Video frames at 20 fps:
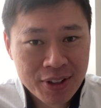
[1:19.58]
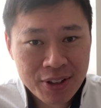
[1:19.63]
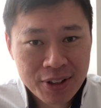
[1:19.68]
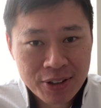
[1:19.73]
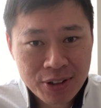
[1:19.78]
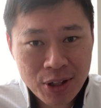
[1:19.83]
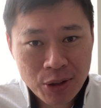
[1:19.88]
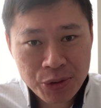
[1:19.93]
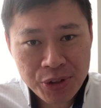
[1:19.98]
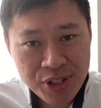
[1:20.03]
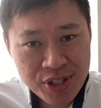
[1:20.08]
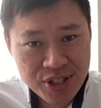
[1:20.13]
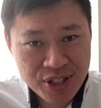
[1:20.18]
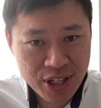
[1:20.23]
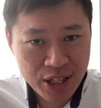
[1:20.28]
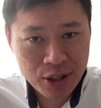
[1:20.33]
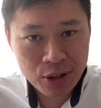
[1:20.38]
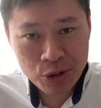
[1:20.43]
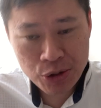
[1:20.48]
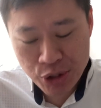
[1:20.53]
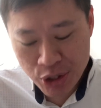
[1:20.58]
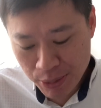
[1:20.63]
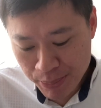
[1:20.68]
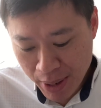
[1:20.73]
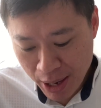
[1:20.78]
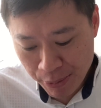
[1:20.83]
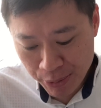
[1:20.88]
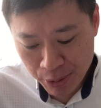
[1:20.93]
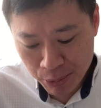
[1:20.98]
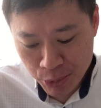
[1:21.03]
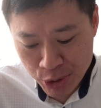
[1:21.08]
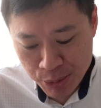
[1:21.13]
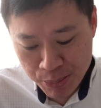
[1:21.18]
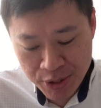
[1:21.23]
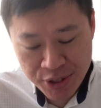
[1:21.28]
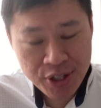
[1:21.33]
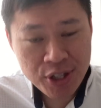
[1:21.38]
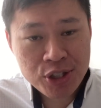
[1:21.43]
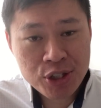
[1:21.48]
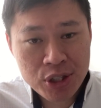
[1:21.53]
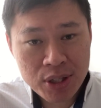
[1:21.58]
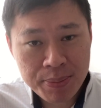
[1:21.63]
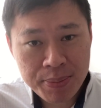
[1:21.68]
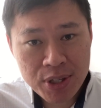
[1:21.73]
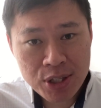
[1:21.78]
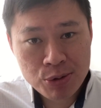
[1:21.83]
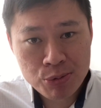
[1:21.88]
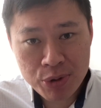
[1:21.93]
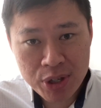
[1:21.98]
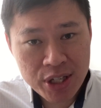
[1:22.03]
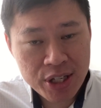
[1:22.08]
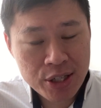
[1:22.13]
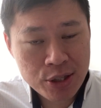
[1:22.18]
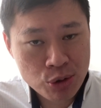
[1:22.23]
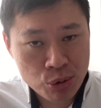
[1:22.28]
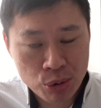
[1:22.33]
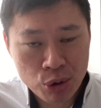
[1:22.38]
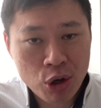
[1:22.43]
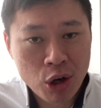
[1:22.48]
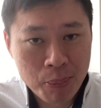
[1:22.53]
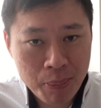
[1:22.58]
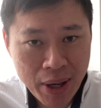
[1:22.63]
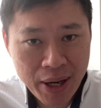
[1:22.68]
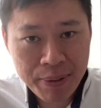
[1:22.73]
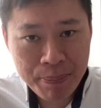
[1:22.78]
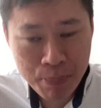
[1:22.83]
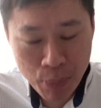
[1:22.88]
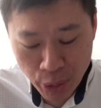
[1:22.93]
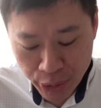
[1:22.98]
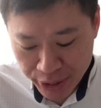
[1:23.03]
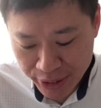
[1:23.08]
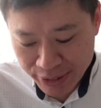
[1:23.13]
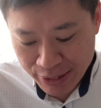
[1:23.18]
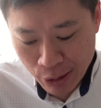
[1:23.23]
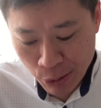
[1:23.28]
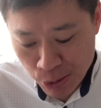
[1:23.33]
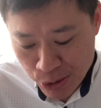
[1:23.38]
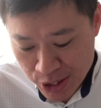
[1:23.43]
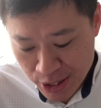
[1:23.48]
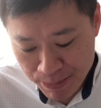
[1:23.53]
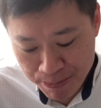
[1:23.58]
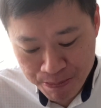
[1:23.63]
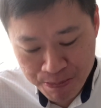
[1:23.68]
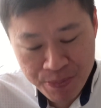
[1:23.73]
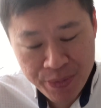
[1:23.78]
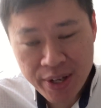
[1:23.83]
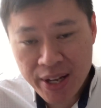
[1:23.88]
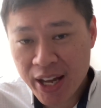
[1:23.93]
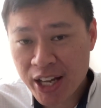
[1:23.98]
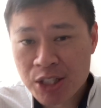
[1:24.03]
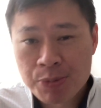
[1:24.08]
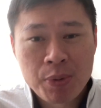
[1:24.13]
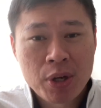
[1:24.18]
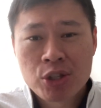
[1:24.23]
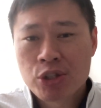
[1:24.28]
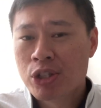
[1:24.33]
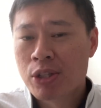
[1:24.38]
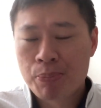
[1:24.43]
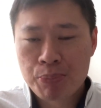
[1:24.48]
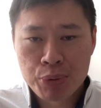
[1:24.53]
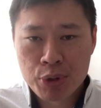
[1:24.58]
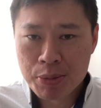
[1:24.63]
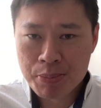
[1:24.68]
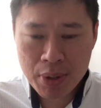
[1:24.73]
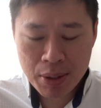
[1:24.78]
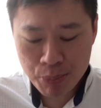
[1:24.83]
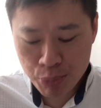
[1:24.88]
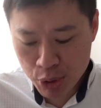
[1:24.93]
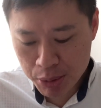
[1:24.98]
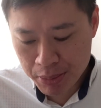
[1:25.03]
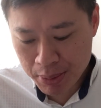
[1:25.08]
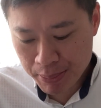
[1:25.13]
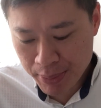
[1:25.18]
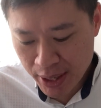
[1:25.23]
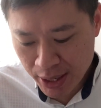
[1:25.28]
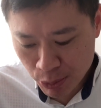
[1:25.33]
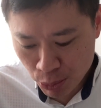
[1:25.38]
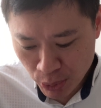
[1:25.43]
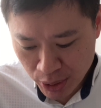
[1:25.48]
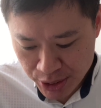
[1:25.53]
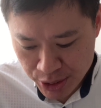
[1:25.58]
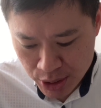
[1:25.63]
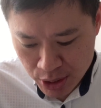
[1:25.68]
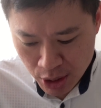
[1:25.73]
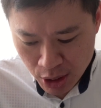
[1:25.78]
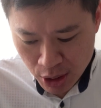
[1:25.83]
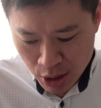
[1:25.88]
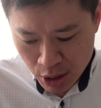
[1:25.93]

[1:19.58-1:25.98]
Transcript: Now this is a psychological barrier, which means HDBs really should command more than 1,000, especially the premium end ones.